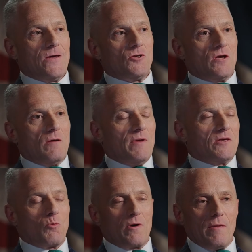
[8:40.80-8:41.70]
Jim
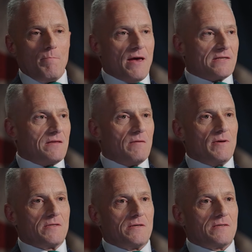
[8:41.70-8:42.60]
is one of the best in the
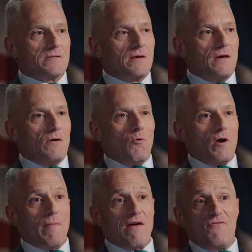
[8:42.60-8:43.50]
business, one
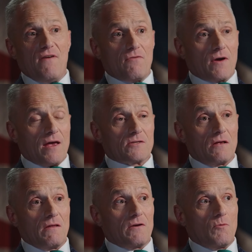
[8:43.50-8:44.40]
of my favorite guests
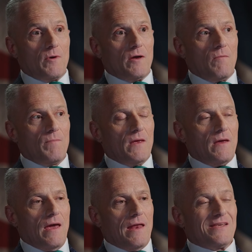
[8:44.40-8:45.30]
on London Real.
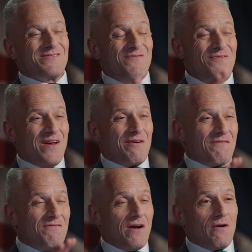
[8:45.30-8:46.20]
And he's very,
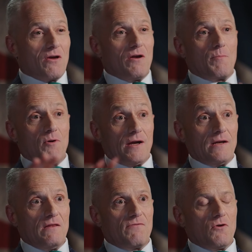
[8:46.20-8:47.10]
very good at
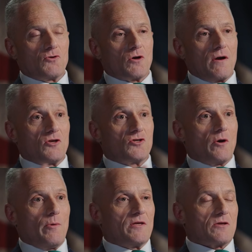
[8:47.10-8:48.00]
predicting the future and
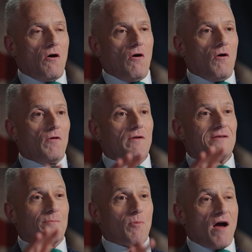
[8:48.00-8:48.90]
showing us all
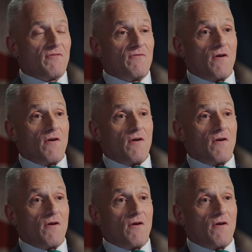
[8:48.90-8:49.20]
to profit